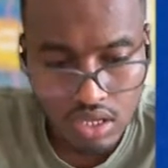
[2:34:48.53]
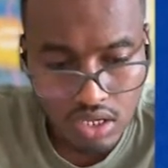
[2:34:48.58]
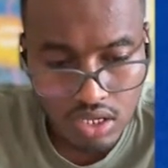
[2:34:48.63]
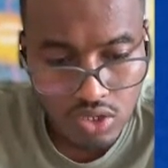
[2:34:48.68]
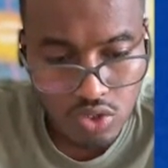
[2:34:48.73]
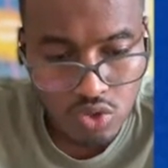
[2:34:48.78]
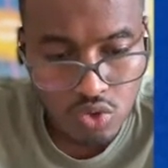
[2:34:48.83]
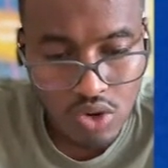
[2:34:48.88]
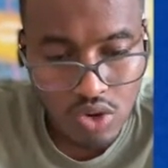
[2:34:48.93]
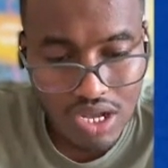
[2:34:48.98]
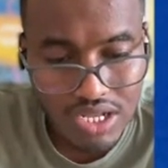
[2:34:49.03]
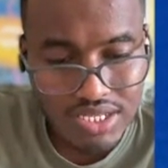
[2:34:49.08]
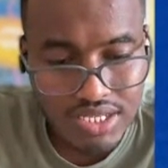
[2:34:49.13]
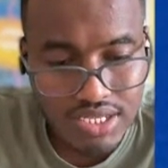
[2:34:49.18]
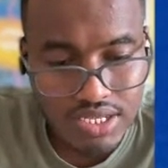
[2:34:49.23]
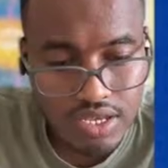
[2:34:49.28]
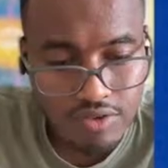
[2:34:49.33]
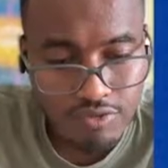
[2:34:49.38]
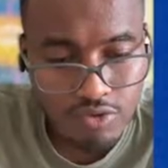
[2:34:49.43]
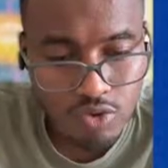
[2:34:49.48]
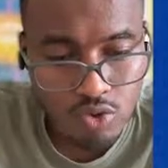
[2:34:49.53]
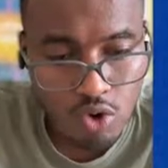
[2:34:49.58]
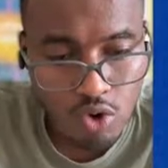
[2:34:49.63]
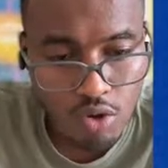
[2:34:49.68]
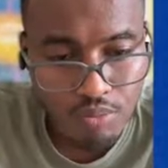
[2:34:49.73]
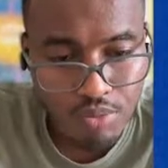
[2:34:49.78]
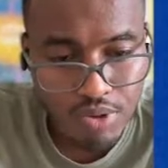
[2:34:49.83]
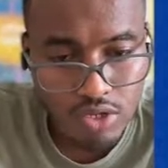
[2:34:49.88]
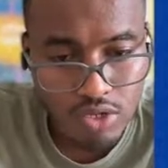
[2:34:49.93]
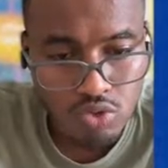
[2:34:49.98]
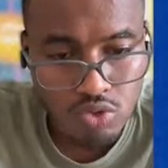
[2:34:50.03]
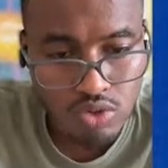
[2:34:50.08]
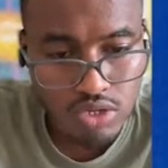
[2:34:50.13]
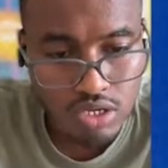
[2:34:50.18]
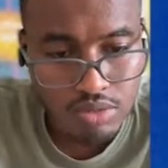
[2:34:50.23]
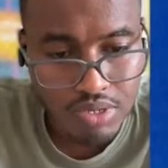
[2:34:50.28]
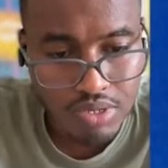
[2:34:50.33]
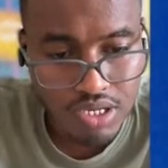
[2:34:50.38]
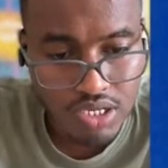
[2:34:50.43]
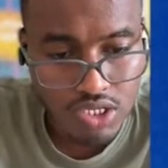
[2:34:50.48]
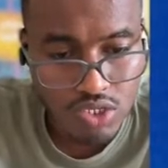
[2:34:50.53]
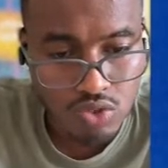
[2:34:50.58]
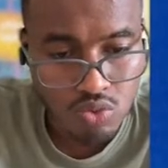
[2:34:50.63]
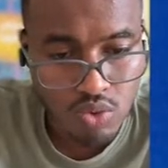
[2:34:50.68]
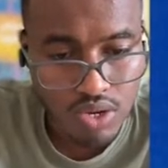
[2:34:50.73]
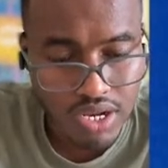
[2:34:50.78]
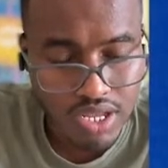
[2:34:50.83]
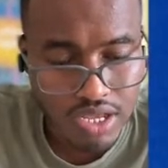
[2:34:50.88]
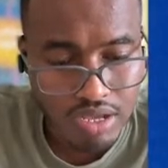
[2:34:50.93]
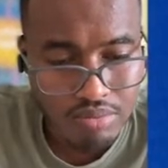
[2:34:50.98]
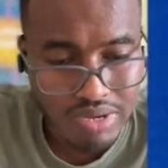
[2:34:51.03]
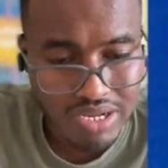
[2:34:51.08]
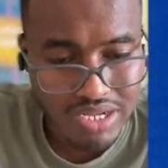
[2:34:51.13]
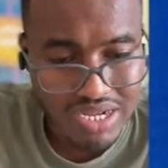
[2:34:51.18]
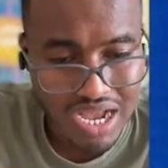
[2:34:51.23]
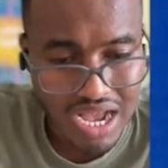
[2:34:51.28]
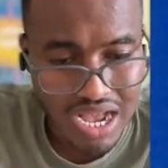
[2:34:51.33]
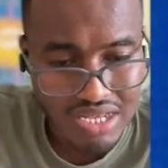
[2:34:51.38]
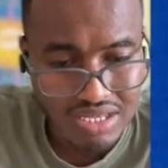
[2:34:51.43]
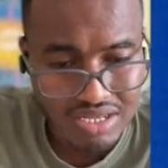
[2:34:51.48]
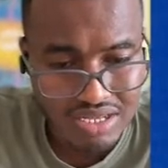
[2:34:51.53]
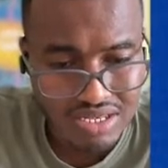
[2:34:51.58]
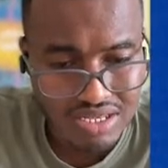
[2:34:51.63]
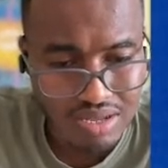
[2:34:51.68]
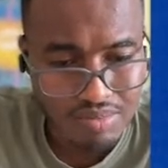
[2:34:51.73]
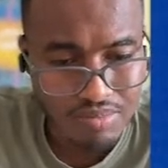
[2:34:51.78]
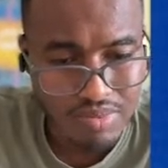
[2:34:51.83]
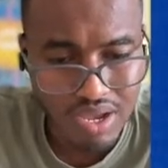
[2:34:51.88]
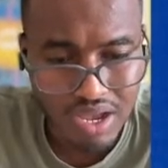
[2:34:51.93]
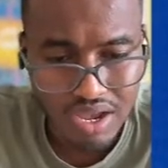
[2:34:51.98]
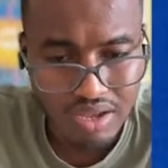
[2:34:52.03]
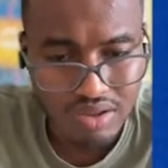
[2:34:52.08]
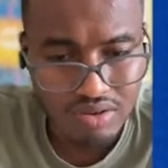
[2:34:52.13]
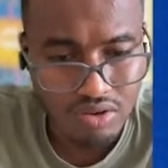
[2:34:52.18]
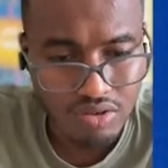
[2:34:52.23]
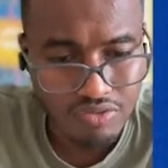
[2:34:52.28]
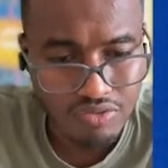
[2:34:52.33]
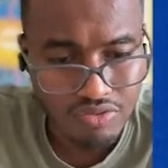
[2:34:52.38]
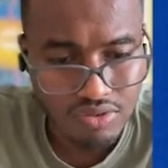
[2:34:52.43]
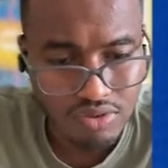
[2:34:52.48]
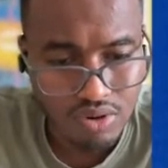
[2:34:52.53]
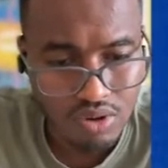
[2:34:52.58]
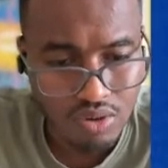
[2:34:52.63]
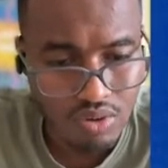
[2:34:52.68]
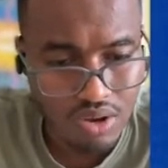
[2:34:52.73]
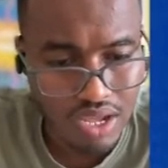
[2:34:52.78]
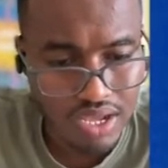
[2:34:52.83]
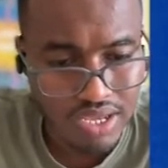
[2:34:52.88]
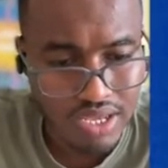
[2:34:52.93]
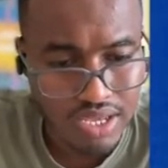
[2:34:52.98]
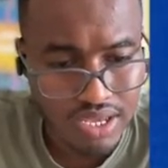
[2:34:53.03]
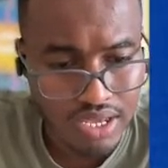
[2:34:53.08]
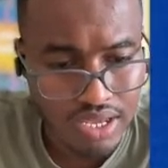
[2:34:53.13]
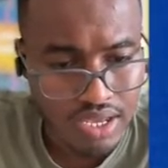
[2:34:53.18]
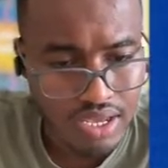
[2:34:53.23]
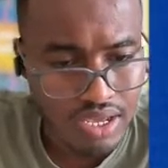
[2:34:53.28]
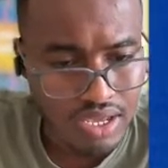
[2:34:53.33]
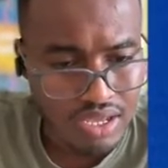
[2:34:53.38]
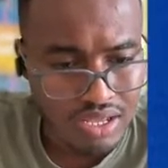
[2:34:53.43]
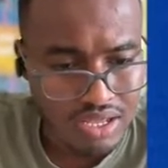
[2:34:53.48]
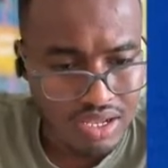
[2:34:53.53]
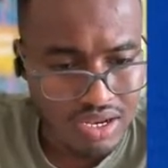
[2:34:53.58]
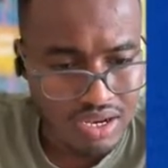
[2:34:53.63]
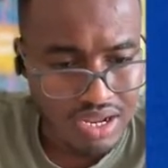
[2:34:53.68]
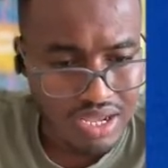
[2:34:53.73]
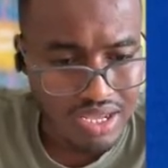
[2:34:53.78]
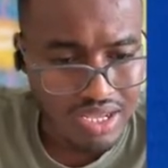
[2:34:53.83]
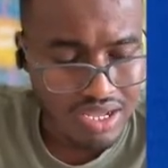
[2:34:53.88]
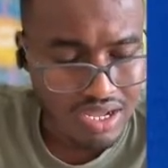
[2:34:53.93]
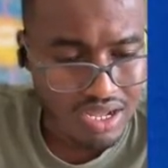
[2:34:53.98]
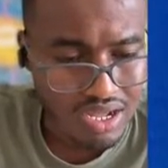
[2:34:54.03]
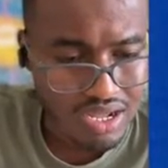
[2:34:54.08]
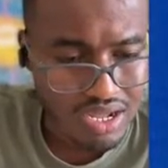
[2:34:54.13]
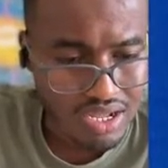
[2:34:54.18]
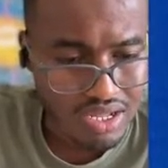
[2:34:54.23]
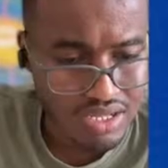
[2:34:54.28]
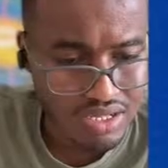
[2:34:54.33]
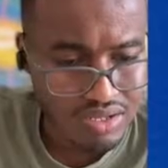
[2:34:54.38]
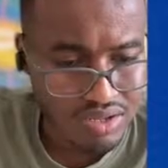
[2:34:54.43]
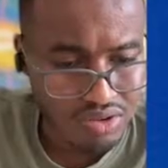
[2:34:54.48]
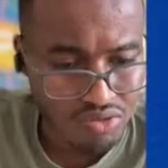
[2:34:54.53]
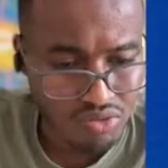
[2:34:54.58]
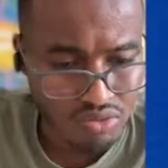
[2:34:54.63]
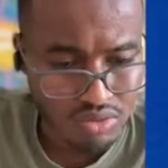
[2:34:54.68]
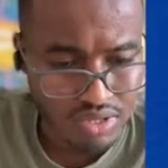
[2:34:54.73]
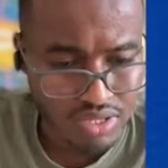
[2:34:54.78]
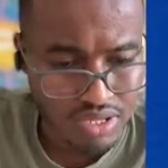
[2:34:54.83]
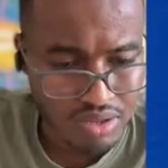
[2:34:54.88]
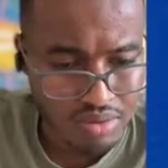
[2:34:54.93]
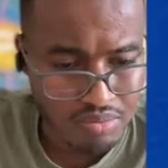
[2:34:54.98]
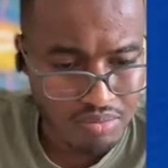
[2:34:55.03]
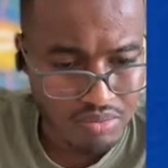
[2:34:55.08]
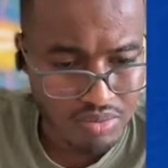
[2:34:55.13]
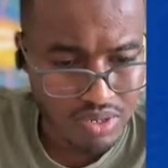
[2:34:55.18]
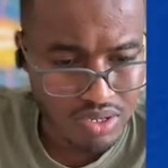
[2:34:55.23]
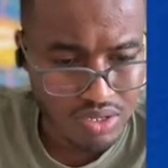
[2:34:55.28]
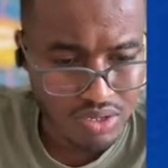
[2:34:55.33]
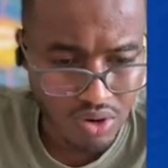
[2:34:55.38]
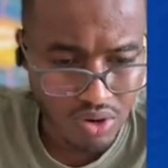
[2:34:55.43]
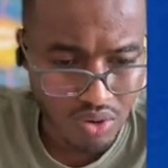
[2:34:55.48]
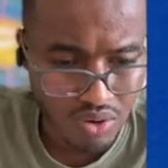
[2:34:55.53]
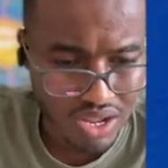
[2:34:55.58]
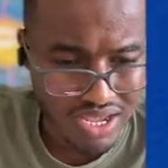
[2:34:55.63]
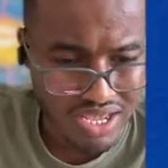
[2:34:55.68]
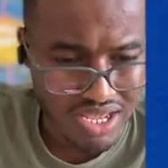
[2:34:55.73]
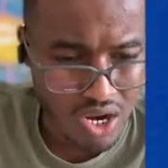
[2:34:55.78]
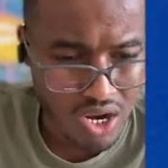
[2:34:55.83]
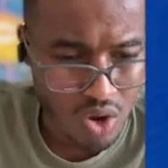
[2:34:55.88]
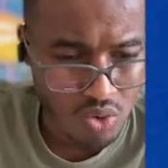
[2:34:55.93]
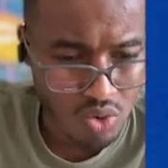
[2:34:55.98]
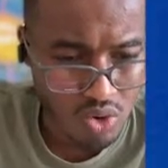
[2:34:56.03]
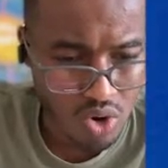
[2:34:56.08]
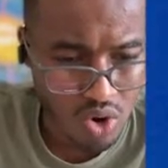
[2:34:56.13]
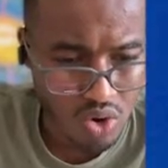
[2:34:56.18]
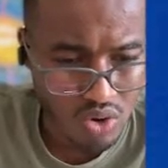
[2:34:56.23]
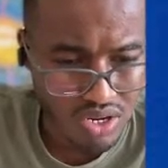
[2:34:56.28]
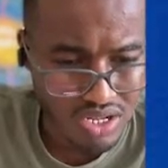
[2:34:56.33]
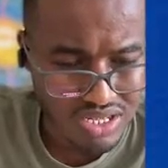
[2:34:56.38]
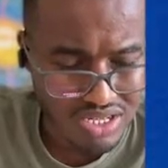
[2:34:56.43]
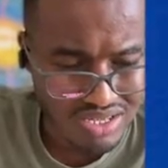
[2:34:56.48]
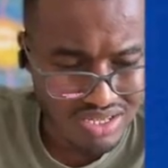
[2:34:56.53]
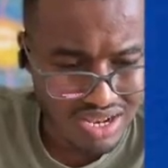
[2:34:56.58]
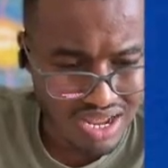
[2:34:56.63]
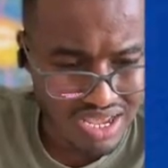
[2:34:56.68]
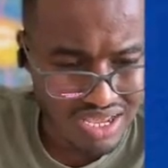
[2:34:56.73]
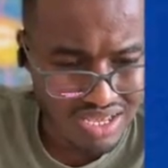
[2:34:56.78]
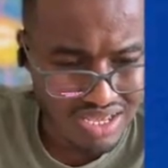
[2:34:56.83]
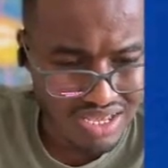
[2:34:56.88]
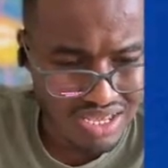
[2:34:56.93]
You can see if you compare two images, one image has some kind of, you know, like the, you know, like Claude Code, it is like